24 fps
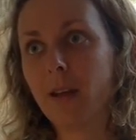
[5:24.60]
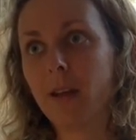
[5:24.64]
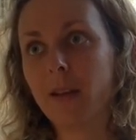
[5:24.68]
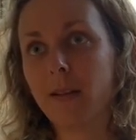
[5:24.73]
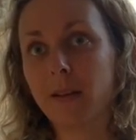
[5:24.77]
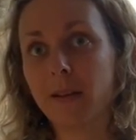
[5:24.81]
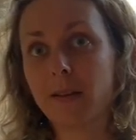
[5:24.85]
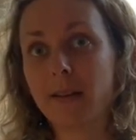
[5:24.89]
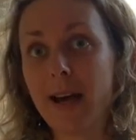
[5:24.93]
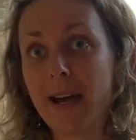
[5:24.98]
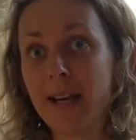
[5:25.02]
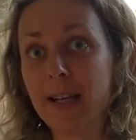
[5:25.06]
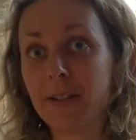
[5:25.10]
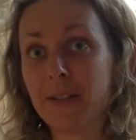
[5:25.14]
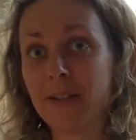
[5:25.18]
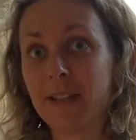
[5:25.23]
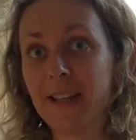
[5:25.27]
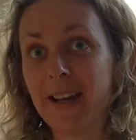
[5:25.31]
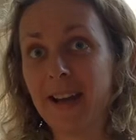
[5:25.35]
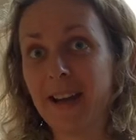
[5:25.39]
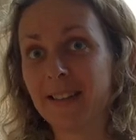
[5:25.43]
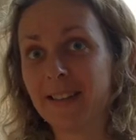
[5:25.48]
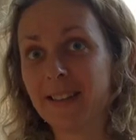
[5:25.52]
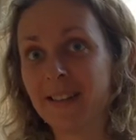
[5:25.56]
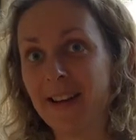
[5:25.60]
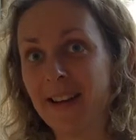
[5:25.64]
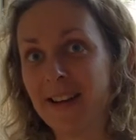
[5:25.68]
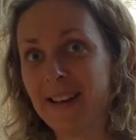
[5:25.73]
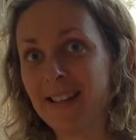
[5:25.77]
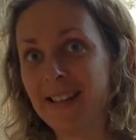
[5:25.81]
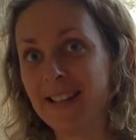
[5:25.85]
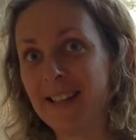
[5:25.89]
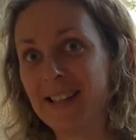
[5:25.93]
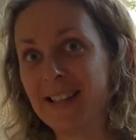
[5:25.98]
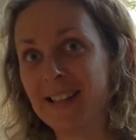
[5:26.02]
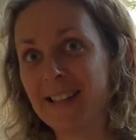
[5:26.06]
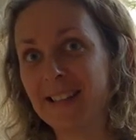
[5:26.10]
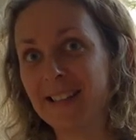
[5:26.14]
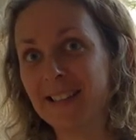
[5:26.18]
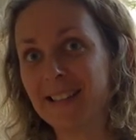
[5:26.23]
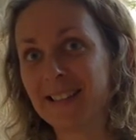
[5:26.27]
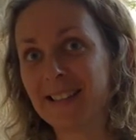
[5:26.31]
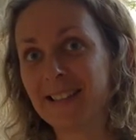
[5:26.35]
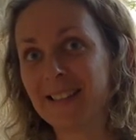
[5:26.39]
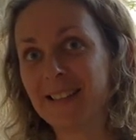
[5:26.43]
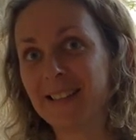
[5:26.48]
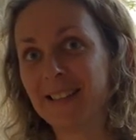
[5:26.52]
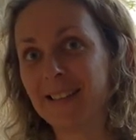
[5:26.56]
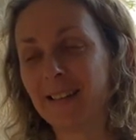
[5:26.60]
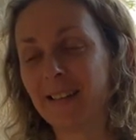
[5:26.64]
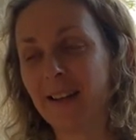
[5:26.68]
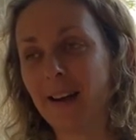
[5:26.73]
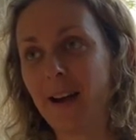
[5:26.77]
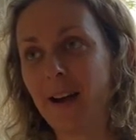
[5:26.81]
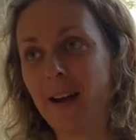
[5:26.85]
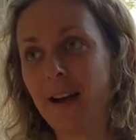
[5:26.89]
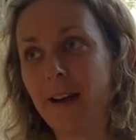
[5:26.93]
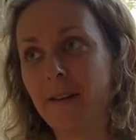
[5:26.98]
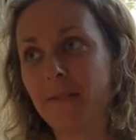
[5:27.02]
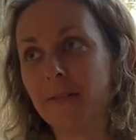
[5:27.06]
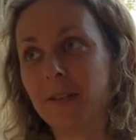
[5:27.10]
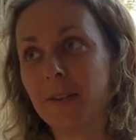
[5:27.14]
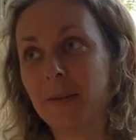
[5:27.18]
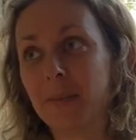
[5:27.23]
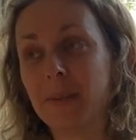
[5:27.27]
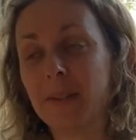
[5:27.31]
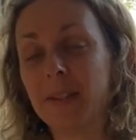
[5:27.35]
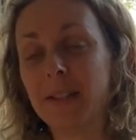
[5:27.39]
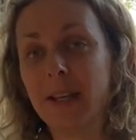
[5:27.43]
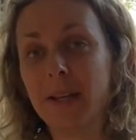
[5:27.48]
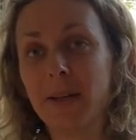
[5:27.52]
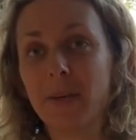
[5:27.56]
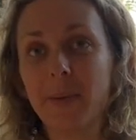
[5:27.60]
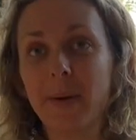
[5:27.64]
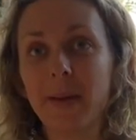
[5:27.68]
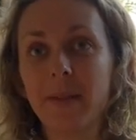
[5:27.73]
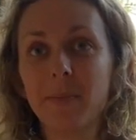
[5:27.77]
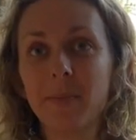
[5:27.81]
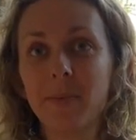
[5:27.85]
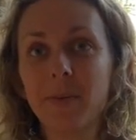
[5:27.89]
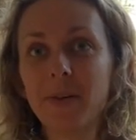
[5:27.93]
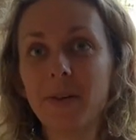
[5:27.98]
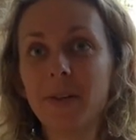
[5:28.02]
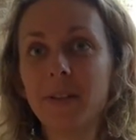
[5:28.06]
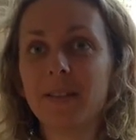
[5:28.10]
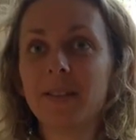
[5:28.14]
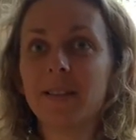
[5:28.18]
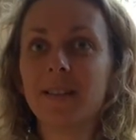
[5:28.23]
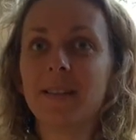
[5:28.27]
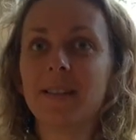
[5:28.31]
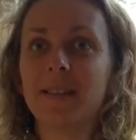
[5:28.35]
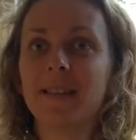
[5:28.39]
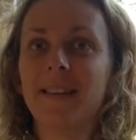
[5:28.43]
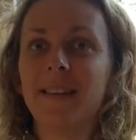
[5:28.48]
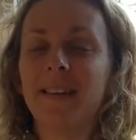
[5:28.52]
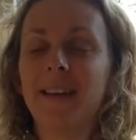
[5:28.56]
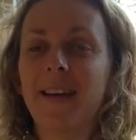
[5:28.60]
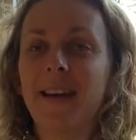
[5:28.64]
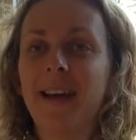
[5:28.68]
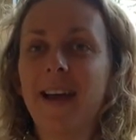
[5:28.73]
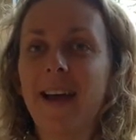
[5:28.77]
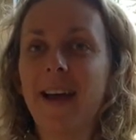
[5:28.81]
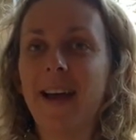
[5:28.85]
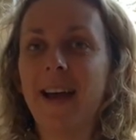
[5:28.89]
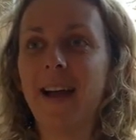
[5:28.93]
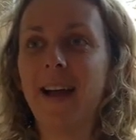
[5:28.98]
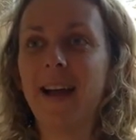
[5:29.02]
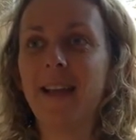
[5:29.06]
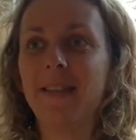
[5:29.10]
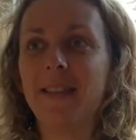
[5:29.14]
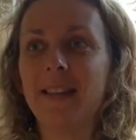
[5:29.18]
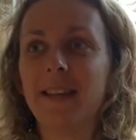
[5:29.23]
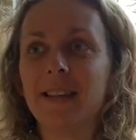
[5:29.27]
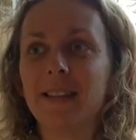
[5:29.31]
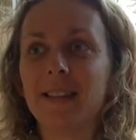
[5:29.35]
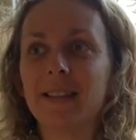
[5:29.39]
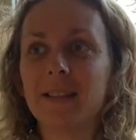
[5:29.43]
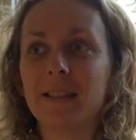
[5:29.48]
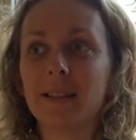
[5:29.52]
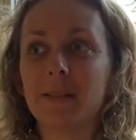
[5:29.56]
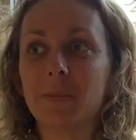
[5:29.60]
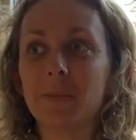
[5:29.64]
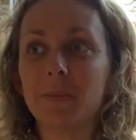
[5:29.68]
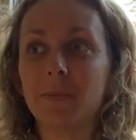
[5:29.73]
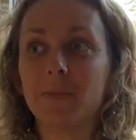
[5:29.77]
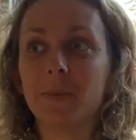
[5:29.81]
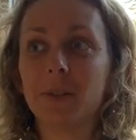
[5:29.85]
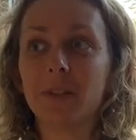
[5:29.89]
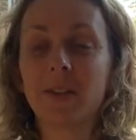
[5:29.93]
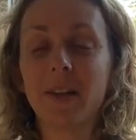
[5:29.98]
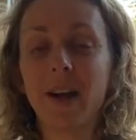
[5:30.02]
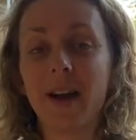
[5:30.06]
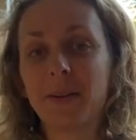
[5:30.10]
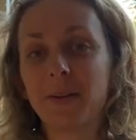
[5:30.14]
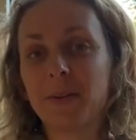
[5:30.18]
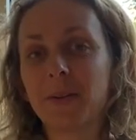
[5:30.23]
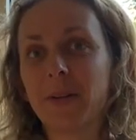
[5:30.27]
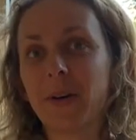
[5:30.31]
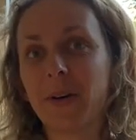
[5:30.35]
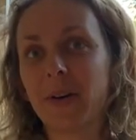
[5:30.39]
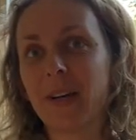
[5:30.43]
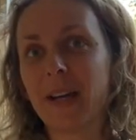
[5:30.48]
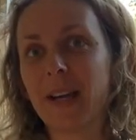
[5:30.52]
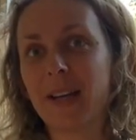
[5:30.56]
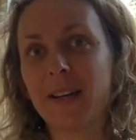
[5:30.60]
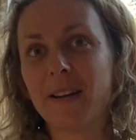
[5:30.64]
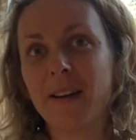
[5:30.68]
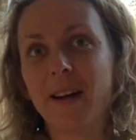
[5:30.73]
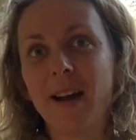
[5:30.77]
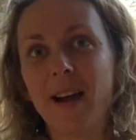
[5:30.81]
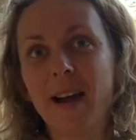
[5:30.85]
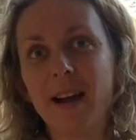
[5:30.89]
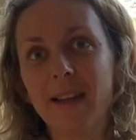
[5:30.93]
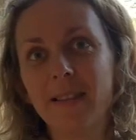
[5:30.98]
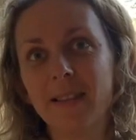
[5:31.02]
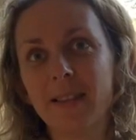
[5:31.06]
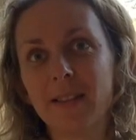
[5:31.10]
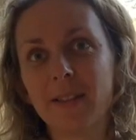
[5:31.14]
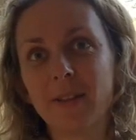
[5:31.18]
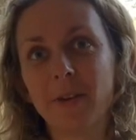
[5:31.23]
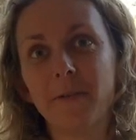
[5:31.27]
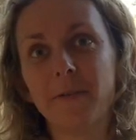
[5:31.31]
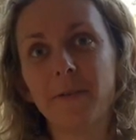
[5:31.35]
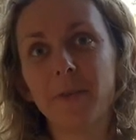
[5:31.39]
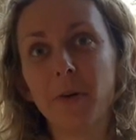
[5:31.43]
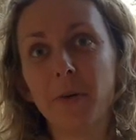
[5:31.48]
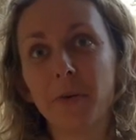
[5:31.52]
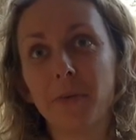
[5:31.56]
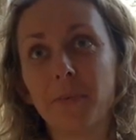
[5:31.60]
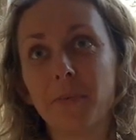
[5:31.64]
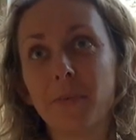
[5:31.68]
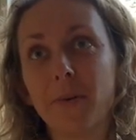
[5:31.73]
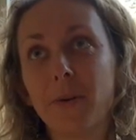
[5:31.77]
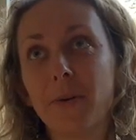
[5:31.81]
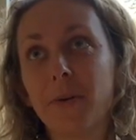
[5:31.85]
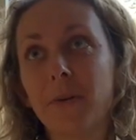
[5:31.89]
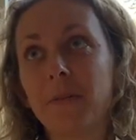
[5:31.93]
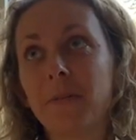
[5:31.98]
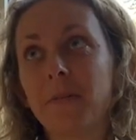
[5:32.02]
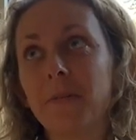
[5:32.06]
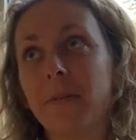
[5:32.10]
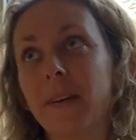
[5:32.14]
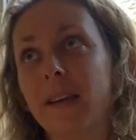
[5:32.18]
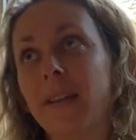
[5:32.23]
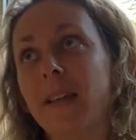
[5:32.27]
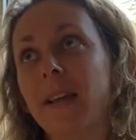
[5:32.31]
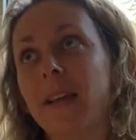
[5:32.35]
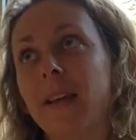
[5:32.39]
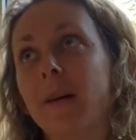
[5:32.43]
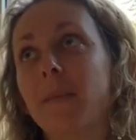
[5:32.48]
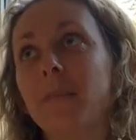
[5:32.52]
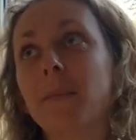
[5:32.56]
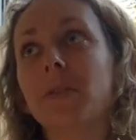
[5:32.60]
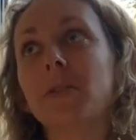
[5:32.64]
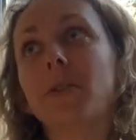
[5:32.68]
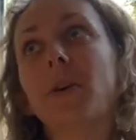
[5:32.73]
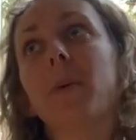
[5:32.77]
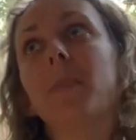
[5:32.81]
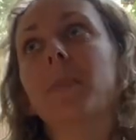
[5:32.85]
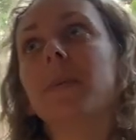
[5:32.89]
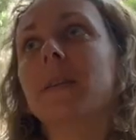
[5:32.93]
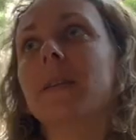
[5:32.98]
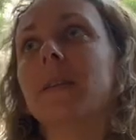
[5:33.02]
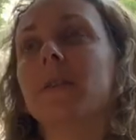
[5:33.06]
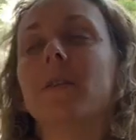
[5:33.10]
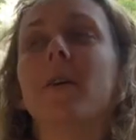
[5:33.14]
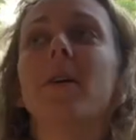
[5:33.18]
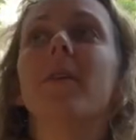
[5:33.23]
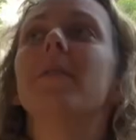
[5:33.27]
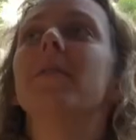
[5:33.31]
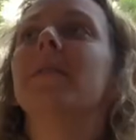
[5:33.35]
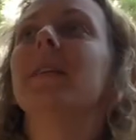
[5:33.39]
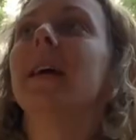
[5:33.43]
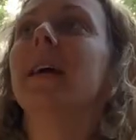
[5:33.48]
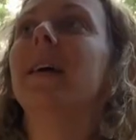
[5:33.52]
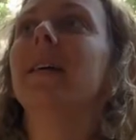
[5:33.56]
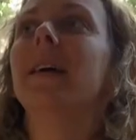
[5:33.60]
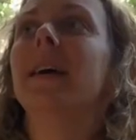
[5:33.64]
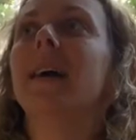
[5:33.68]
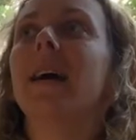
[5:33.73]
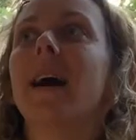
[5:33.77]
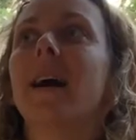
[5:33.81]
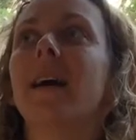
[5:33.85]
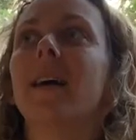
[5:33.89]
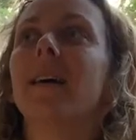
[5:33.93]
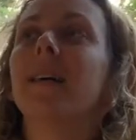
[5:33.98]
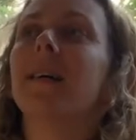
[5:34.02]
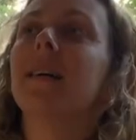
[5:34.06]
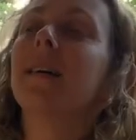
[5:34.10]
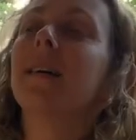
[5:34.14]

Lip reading: The cladding on the outside is I have some cedar weatherboards, and then some recycled corrugated iron that's off an old roof, and then up the top in the loft area